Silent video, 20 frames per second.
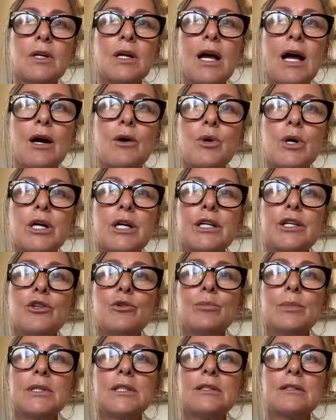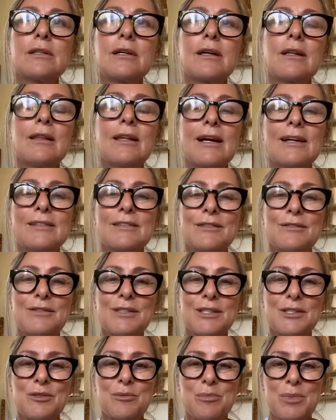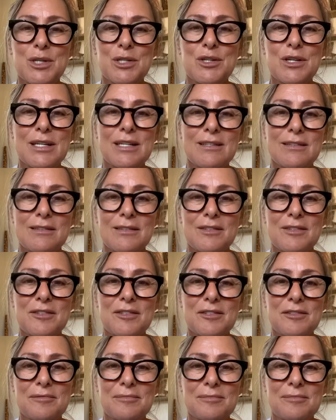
our human collective experience.